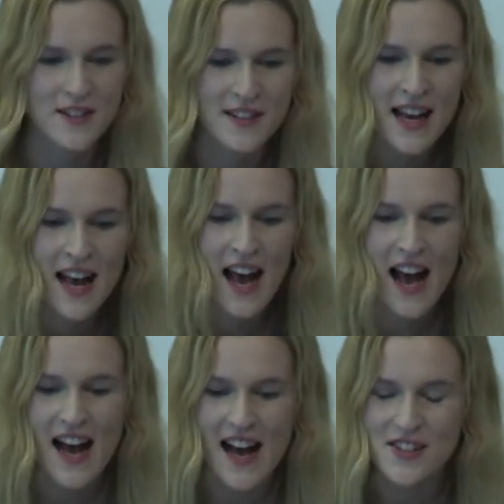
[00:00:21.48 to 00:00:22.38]
on
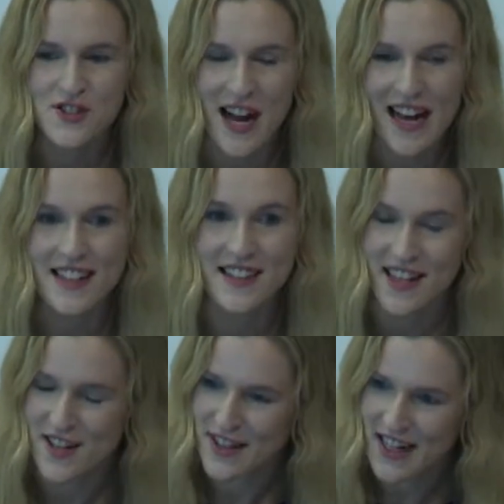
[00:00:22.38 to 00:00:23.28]
uh, track and
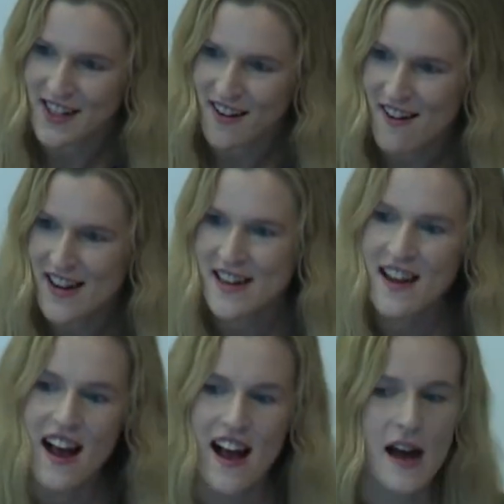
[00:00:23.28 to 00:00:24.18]
the overhead line,
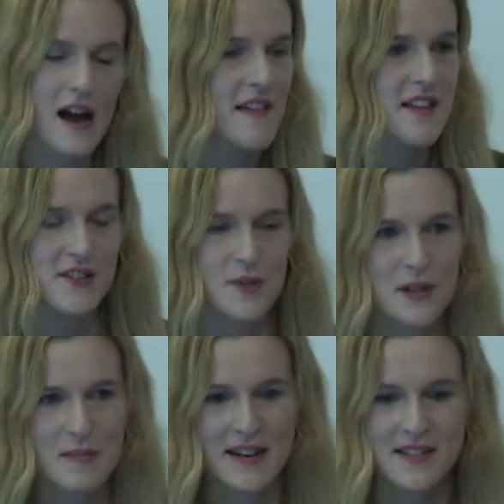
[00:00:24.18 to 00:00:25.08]
uh, and then
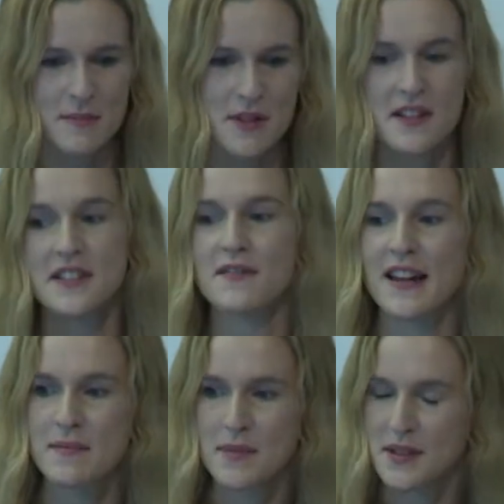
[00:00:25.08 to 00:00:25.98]
talk about some of the
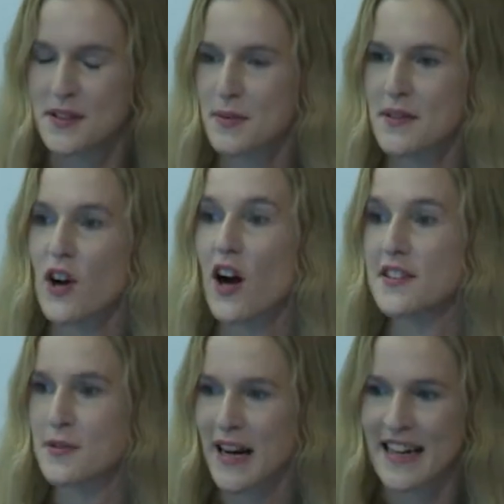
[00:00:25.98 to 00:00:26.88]
developments we've got
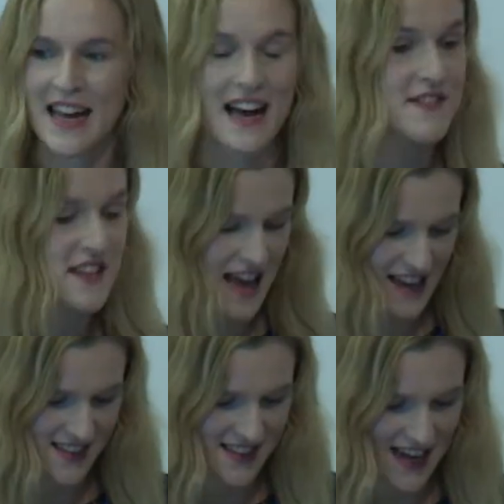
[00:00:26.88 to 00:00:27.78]
underway and the
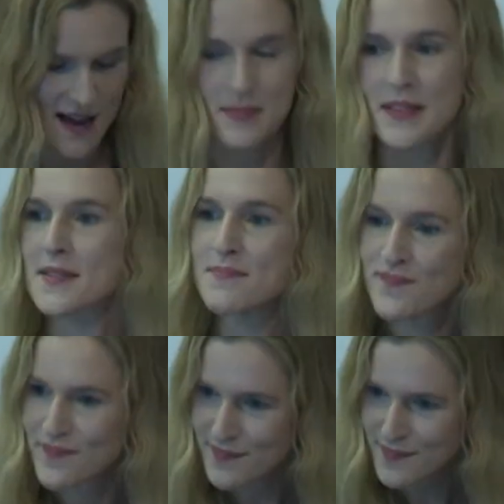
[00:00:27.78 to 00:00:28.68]
next steps.
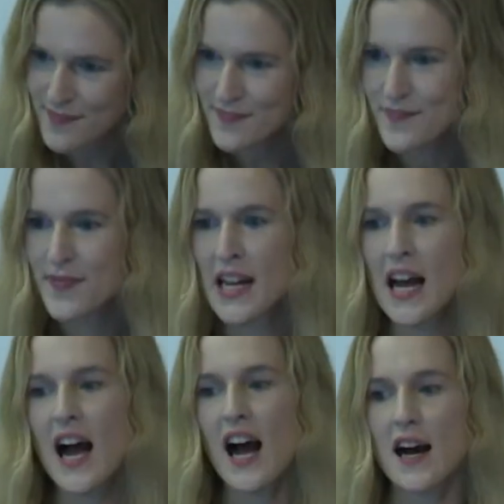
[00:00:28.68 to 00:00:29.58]

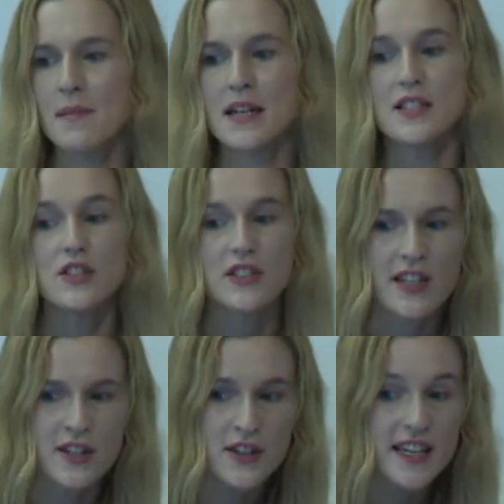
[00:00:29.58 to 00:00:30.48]
Um,
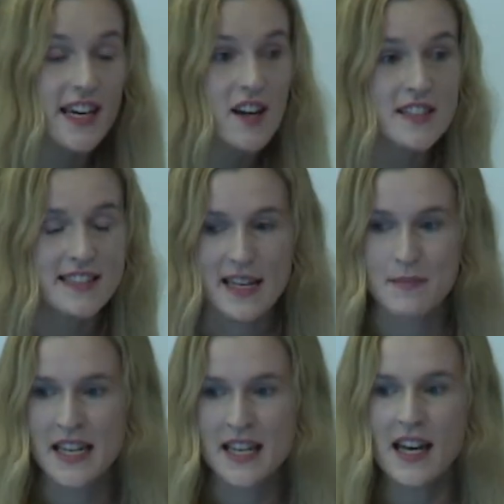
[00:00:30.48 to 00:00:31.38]
so Keolis Amey